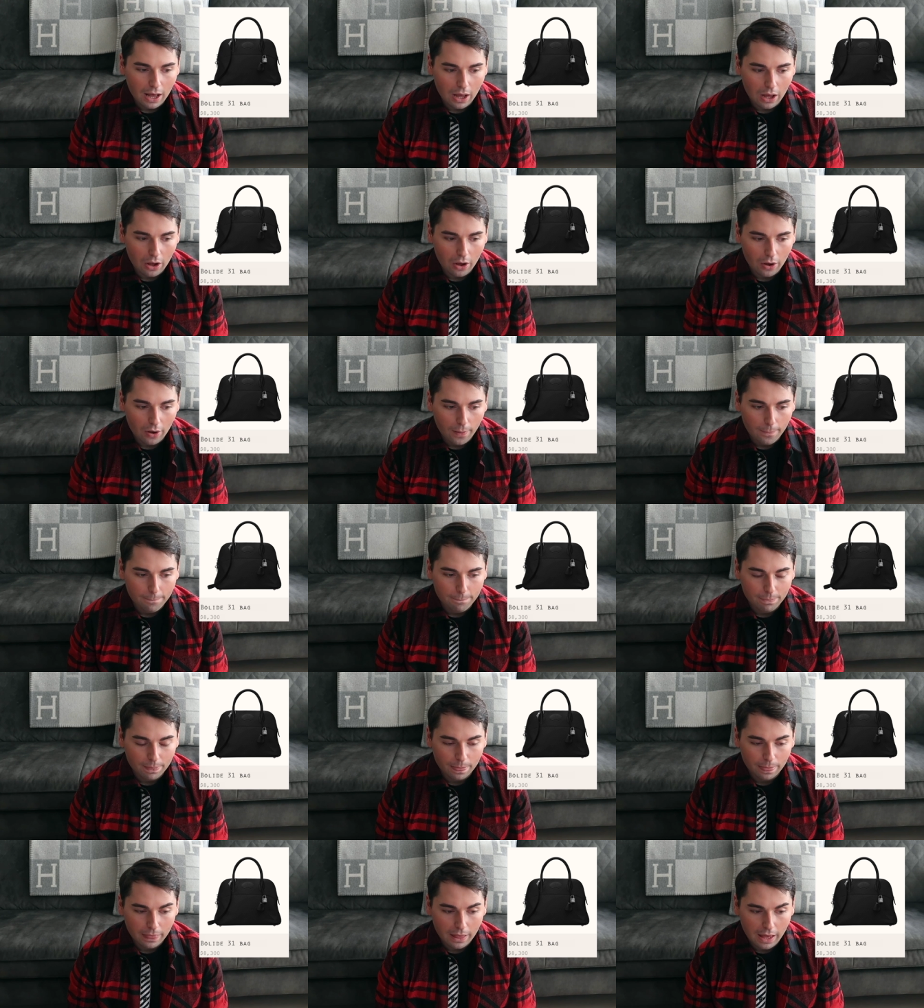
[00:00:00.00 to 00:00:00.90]
And
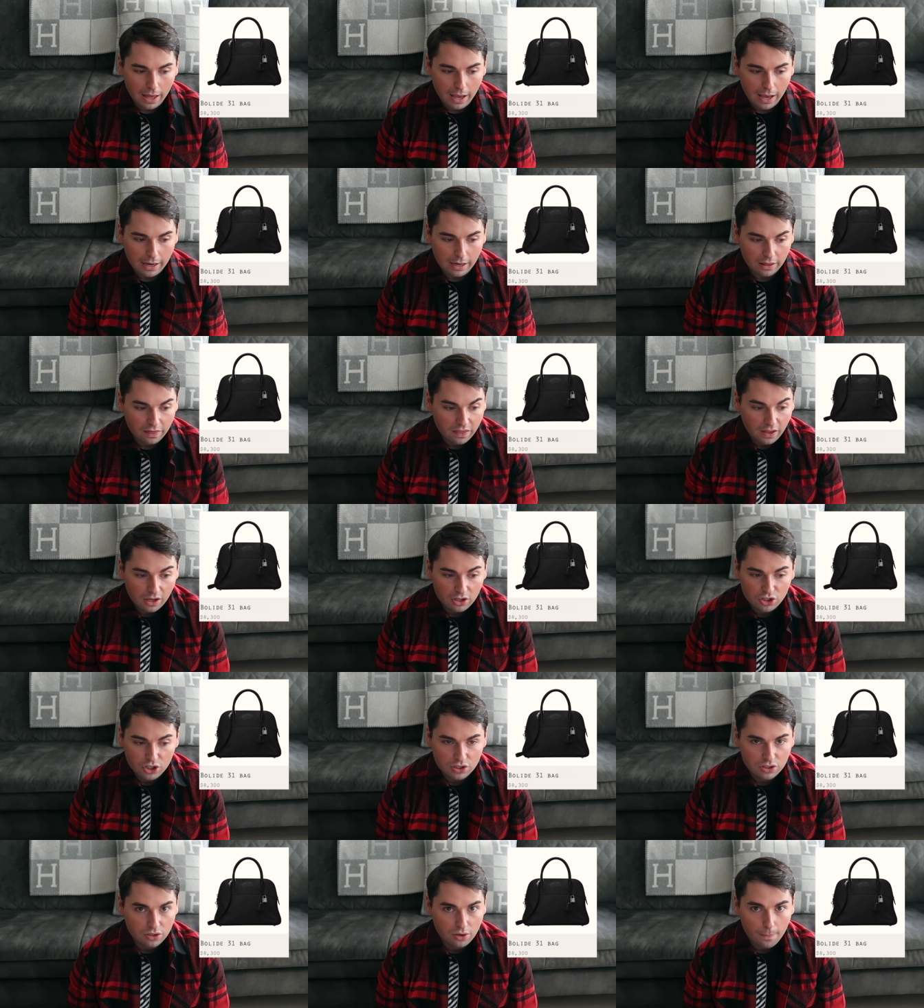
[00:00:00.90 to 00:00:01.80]
I think it's
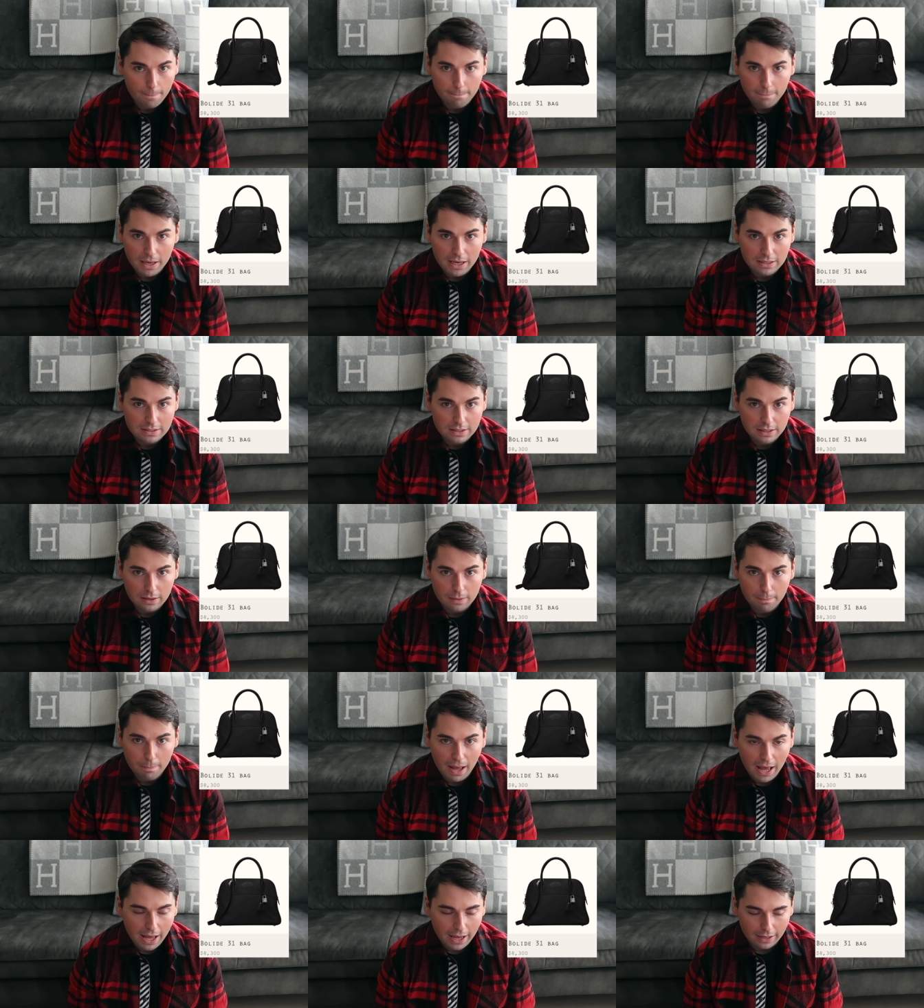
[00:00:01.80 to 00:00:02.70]
just an amazing
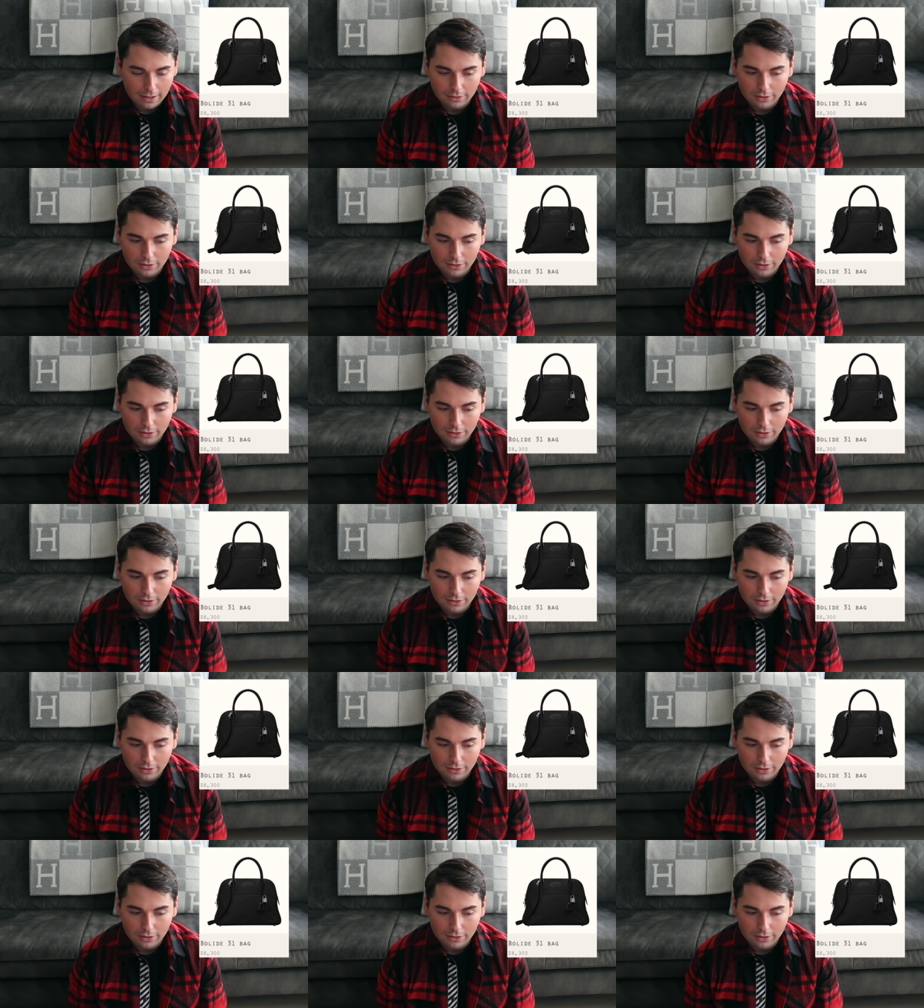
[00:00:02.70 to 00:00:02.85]
bag.